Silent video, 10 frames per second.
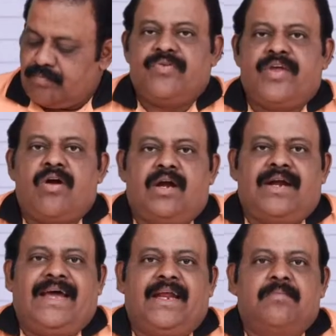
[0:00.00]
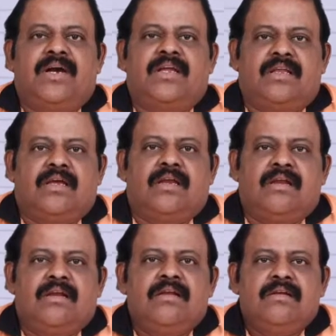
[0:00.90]
We got direct
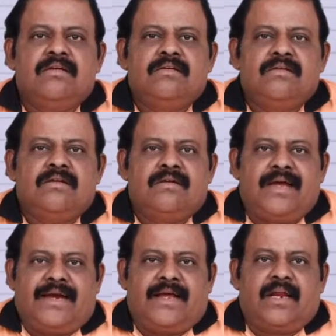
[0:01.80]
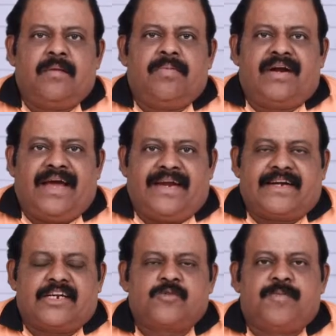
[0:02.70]
material, direct labor,
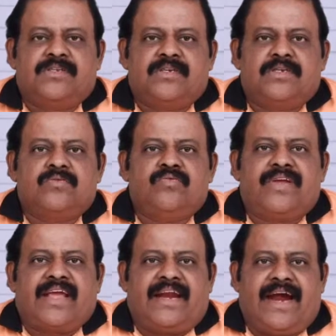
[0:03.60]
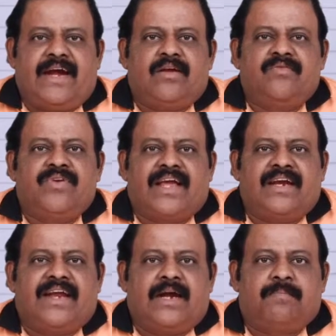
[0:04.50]
direct expenses. We can add and we
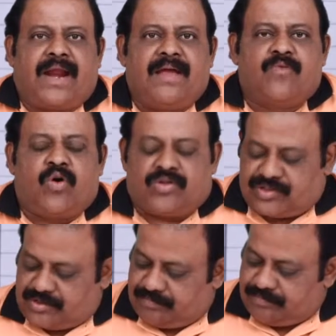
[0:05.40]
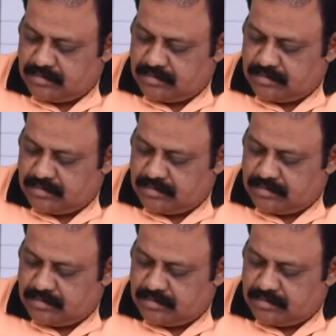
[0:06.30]
can get prime cost.